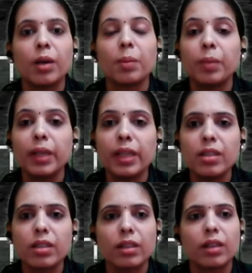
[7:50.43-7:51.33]

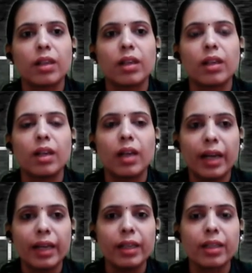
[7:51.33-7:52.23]
Please
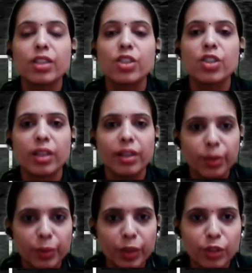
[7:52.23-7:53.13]
like, share it
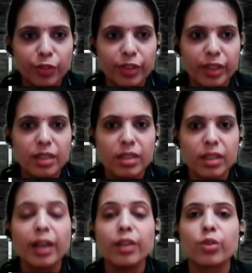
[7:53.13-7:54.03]
with your friends
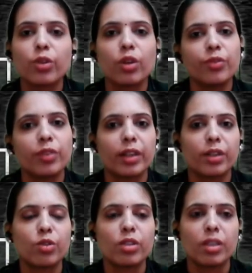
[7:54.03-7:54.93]
and do not
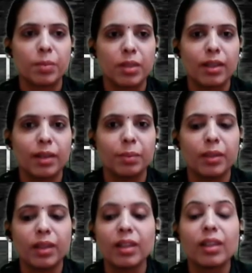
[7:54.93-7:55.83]
forget to subscribe.
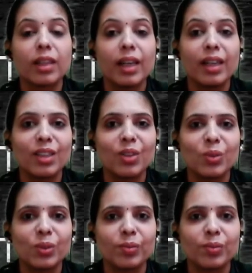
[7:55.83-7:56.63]
Thank you.